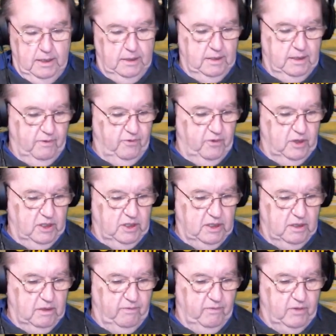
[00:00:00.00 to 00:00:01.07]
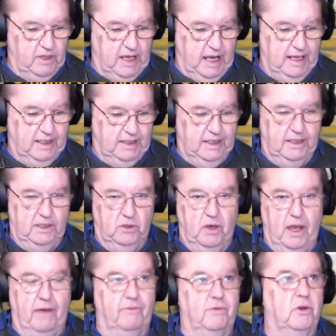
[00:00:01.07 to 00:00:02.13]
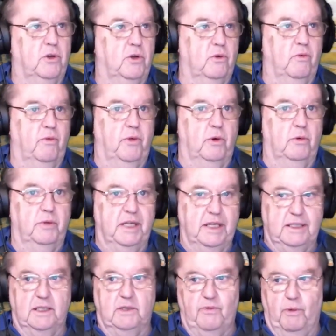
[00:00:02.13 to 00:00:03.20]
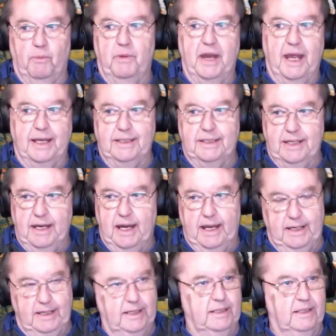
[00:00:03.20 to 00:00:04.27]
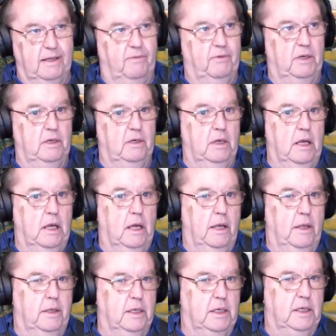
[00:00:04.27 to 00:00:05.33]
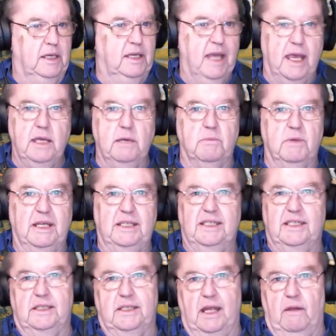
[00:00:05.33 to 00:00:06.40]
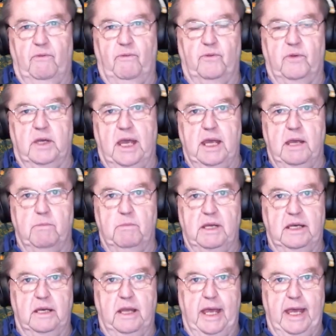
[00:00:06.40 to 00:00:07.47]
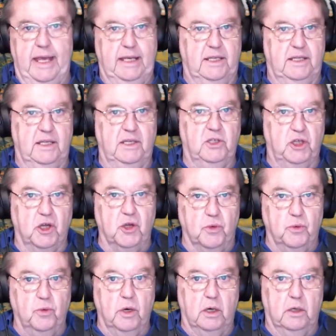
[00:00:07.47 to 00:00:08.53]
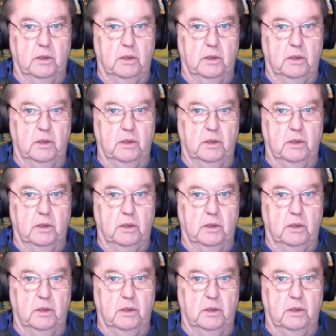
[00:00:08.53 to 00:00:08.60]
different cases you have to do through. This is from 1987. The game itself came in 82,